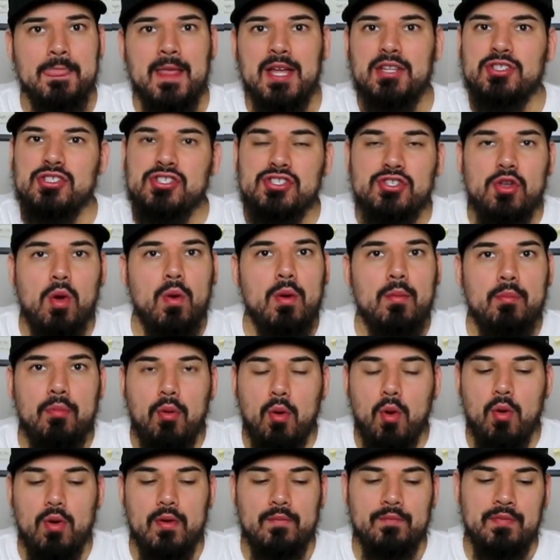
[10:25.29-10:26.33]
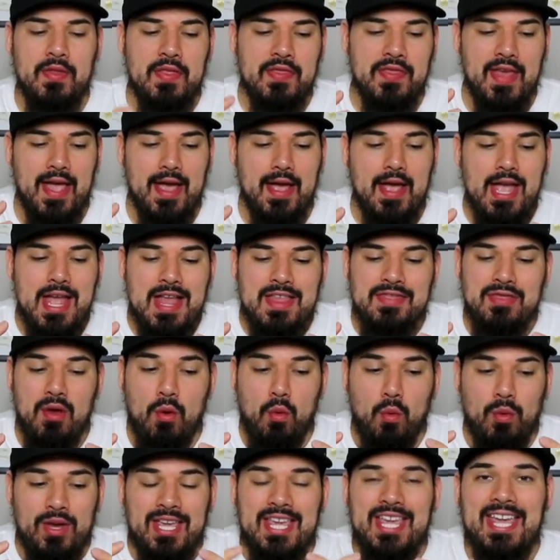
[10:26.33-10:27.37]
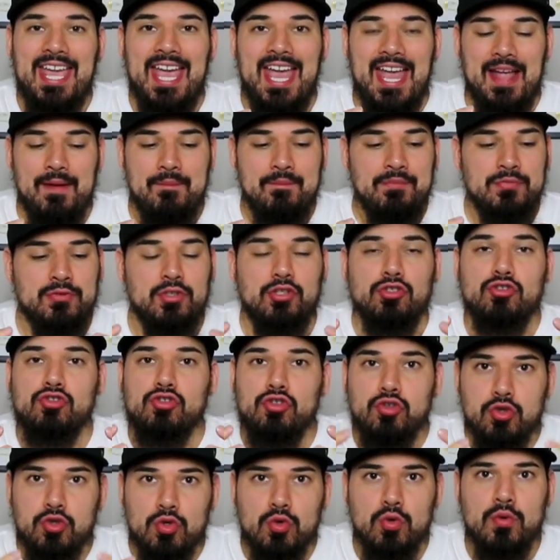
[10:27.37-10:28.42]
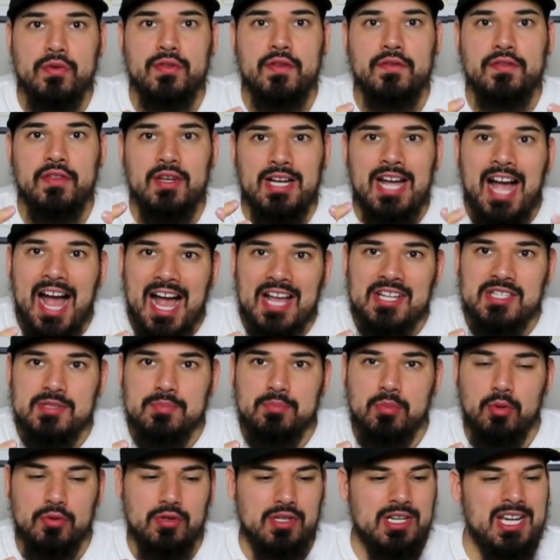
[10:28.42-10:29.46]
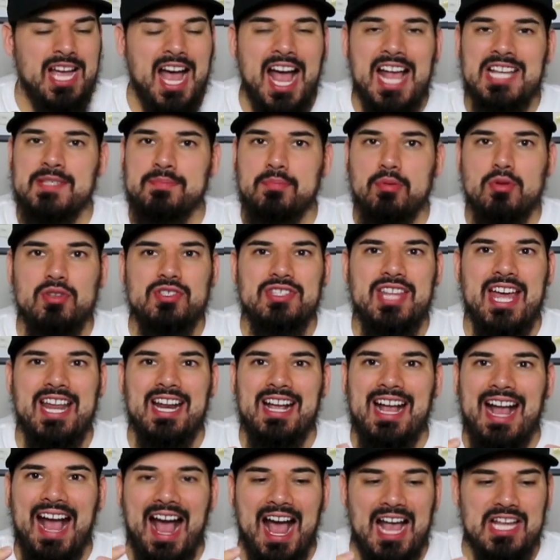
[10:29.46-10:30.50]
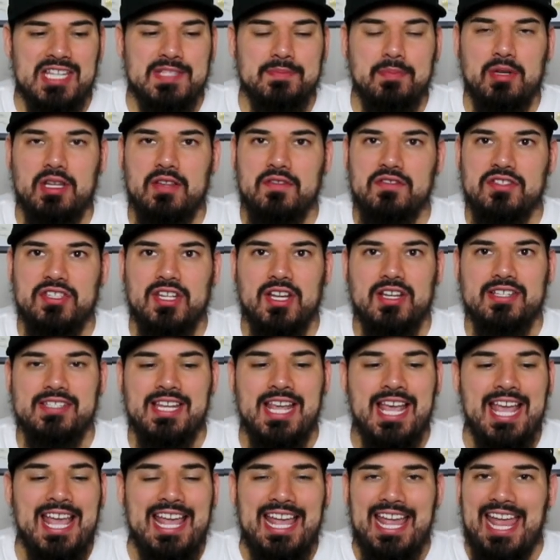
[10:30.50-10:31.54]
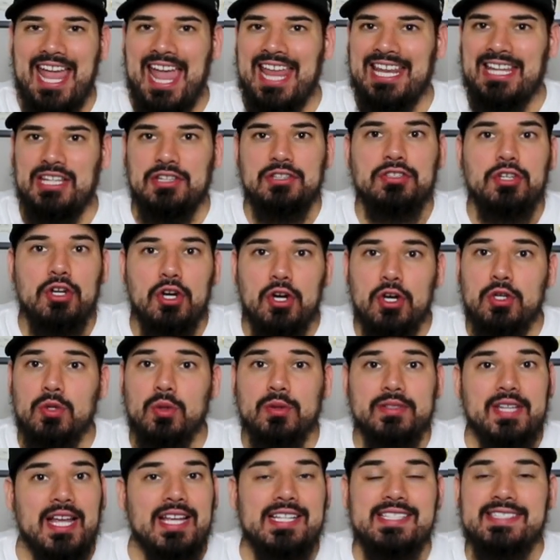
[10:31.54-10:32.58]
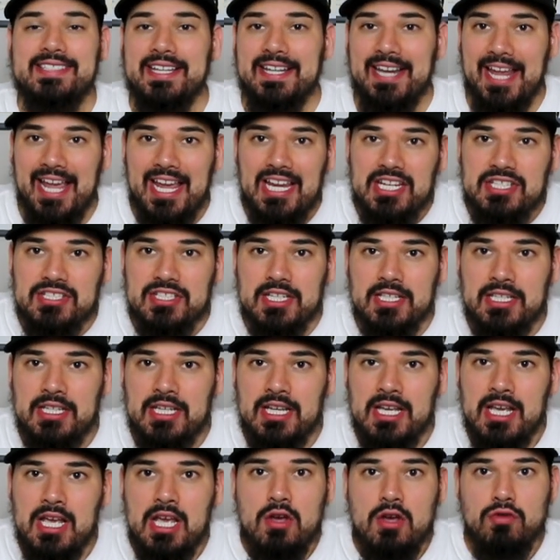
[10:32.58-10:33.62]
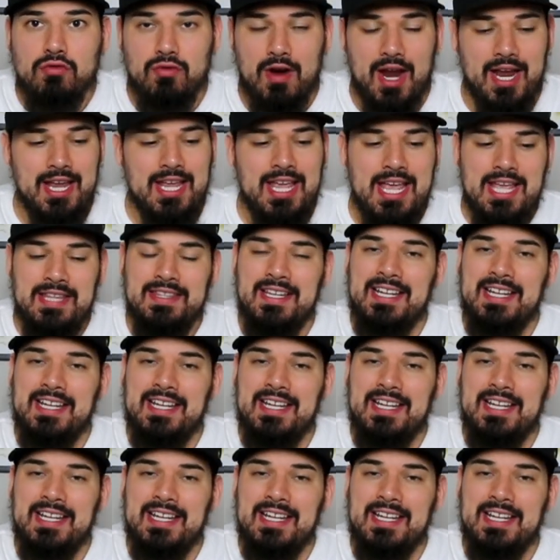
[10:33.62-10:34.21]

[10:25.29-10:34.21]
It's so important that we get the truth of the gospel. The gospel is not a gospel of just an eternal destination, right?